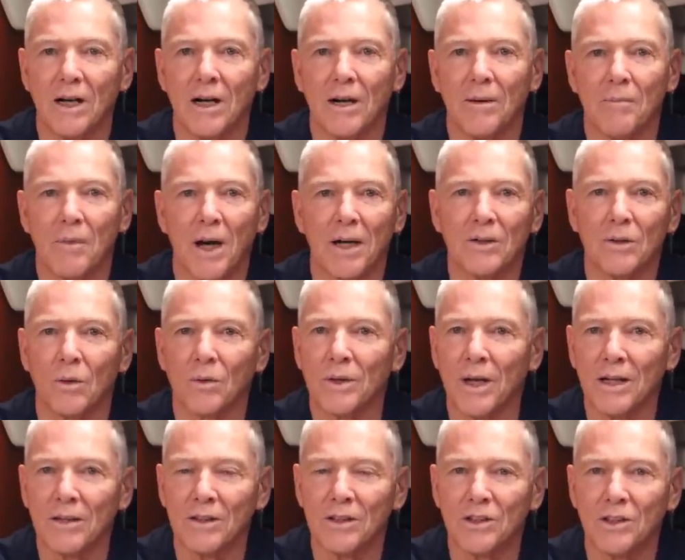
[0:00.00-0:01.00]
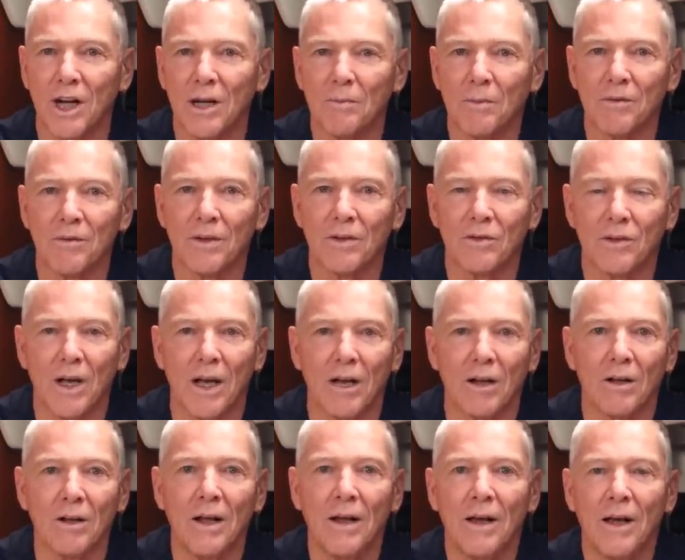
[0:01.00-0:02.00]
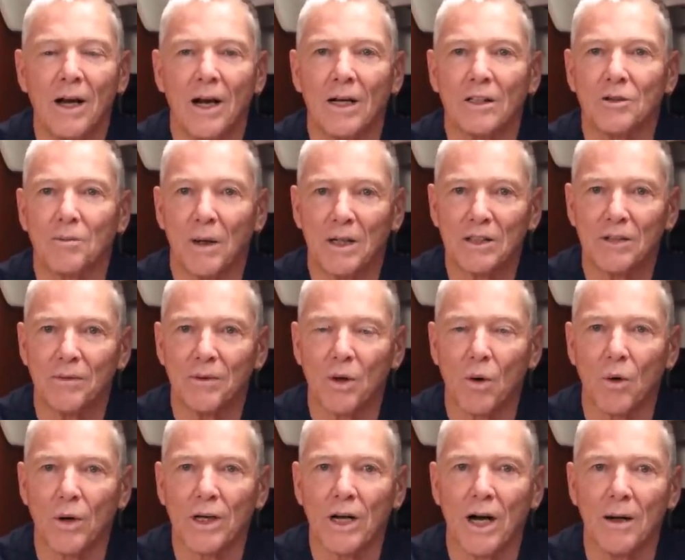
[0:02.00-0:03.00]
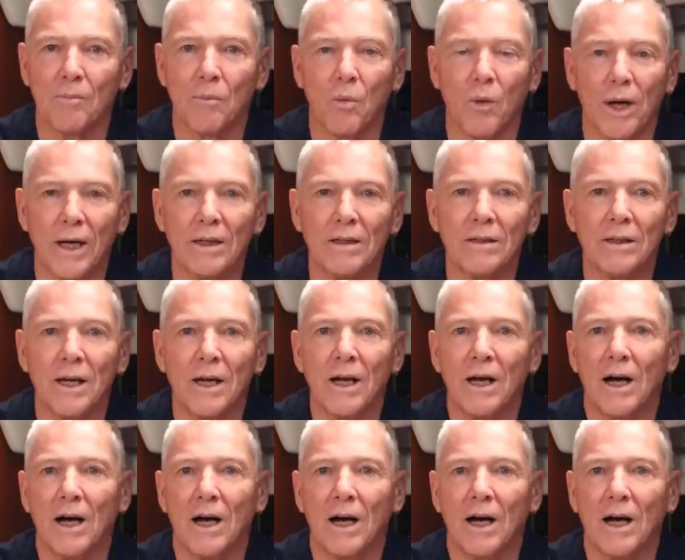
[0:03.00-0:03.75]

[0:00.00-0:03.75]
I don't like the shape of the sail, especially for going upwind.